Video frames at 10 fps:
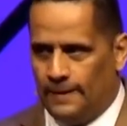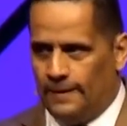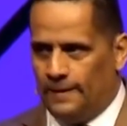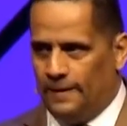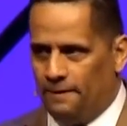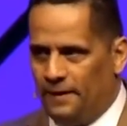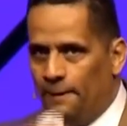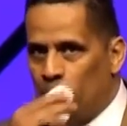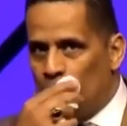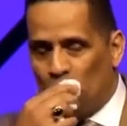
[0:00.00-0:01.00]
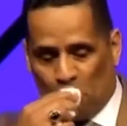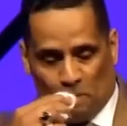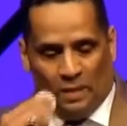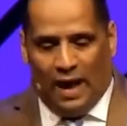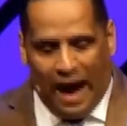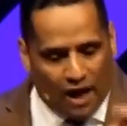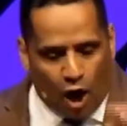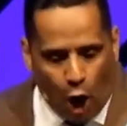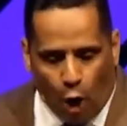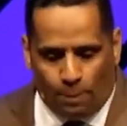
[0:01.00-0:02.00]
You hear me? Our
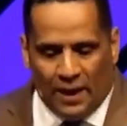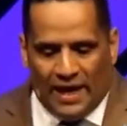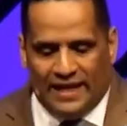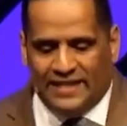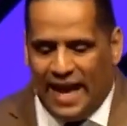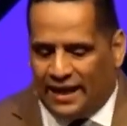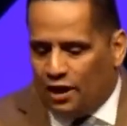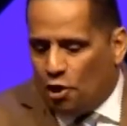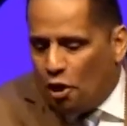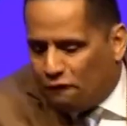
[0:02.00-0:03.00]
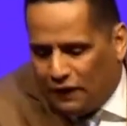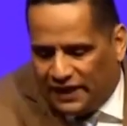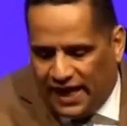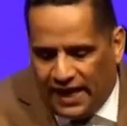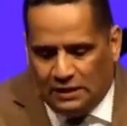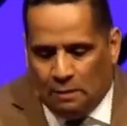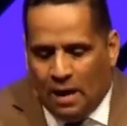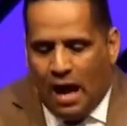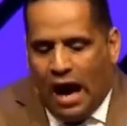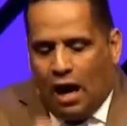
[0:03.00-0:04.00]
hope is not in an earthly kingdom,
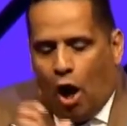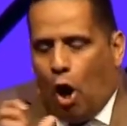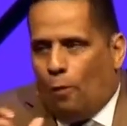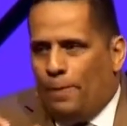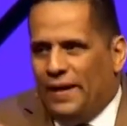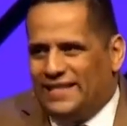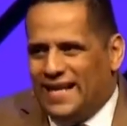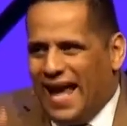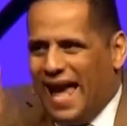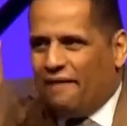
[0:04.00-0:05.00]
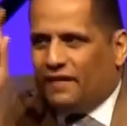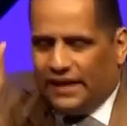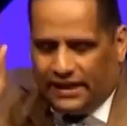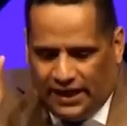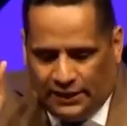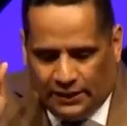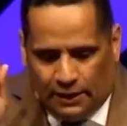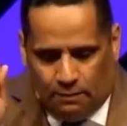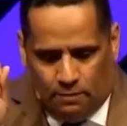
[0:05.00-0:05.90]
our hope is in a heavenly kingdom.